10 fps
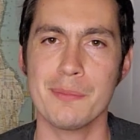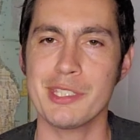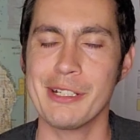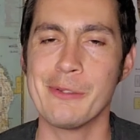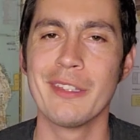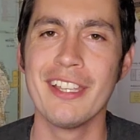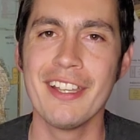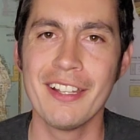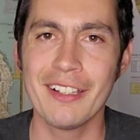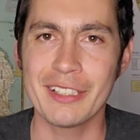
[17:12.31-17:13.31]
So
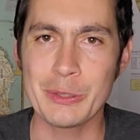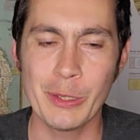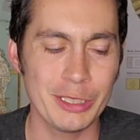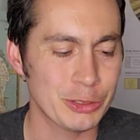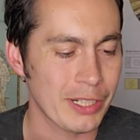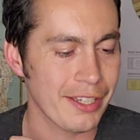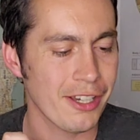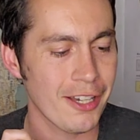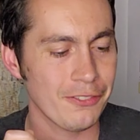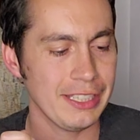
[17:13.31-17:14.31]
let's go ahead and try
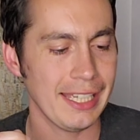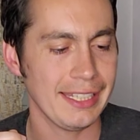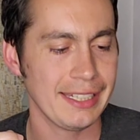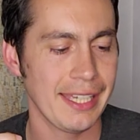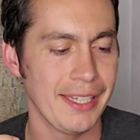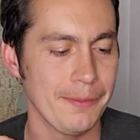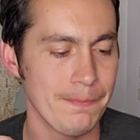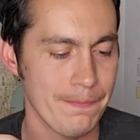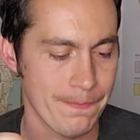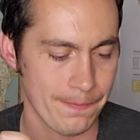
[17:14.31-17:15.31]
Coffee
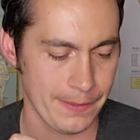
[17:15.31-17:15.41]
8A.